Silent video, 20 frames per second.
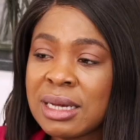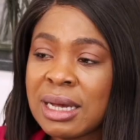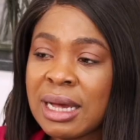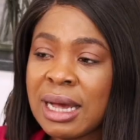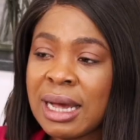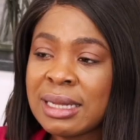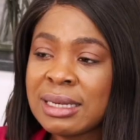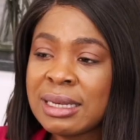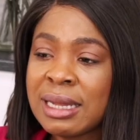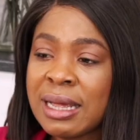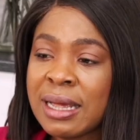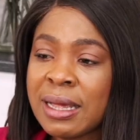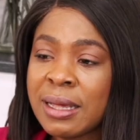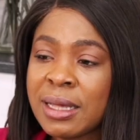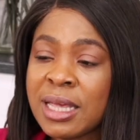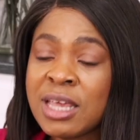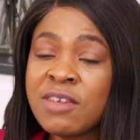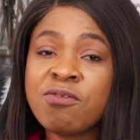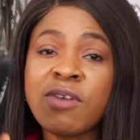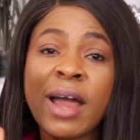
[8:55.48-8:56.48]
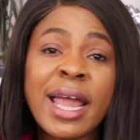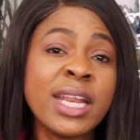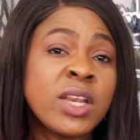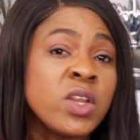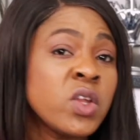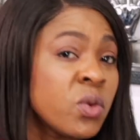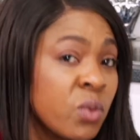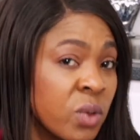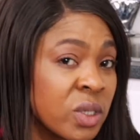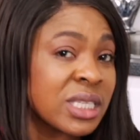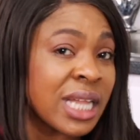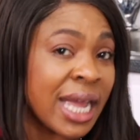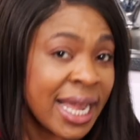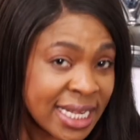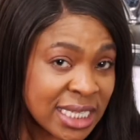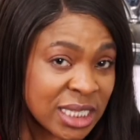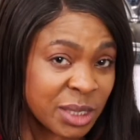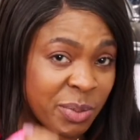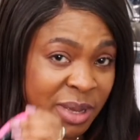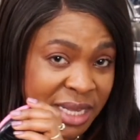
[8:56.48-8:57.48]
And uh, if I knew it was that
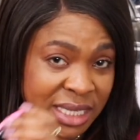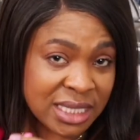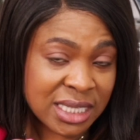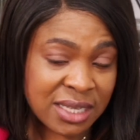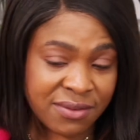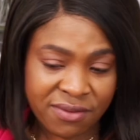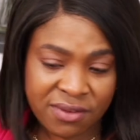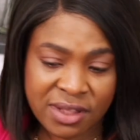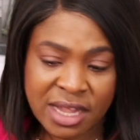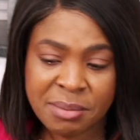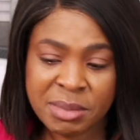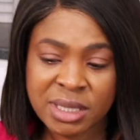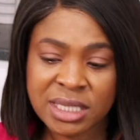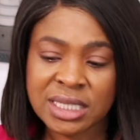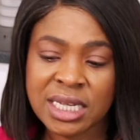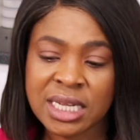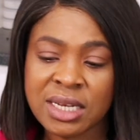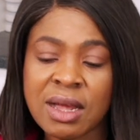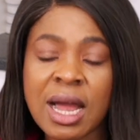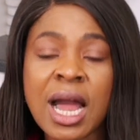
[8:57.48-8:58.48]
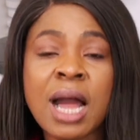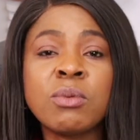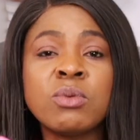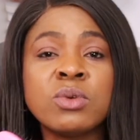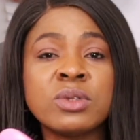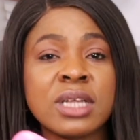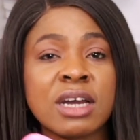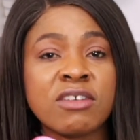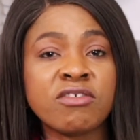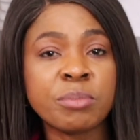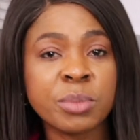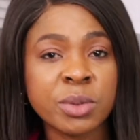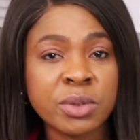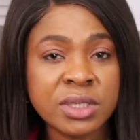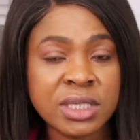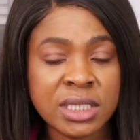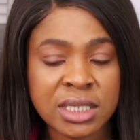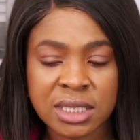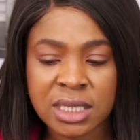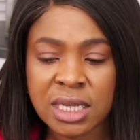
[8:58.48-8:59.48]
expensive, let me tell you, I wouldn't have
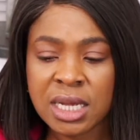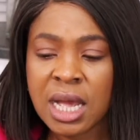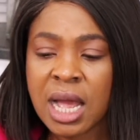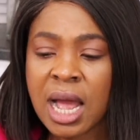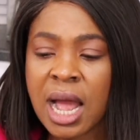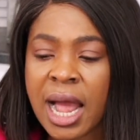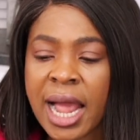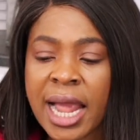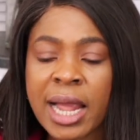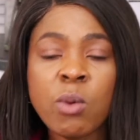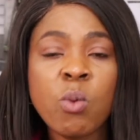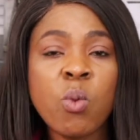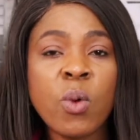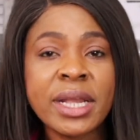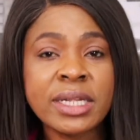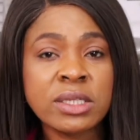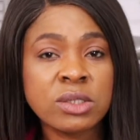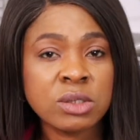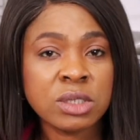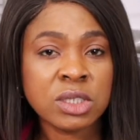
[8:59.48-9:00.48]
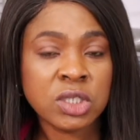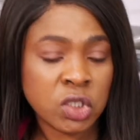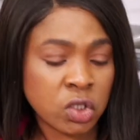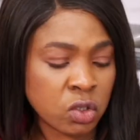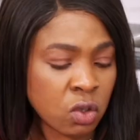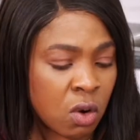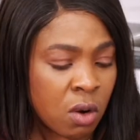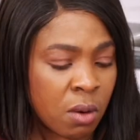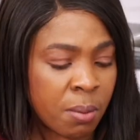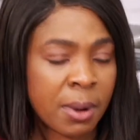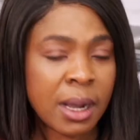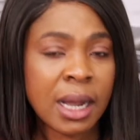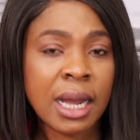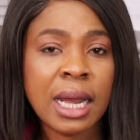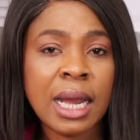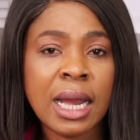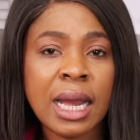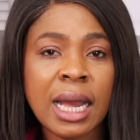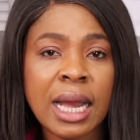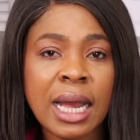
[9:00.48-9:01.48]
bought it. I went to the shop
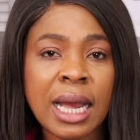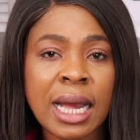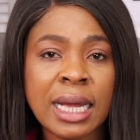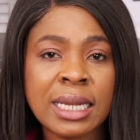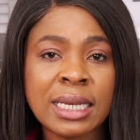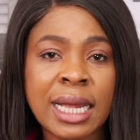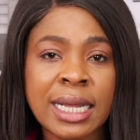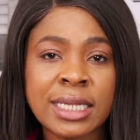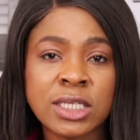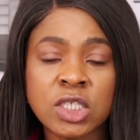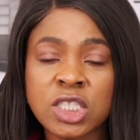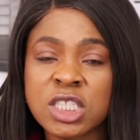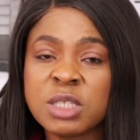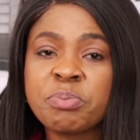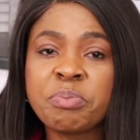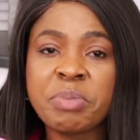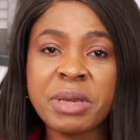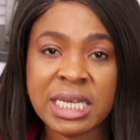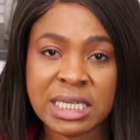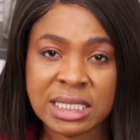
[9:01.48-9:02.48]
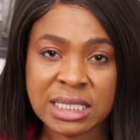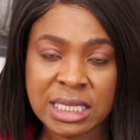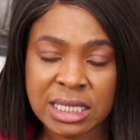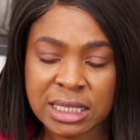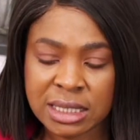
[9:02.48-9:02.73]
and I just picked it.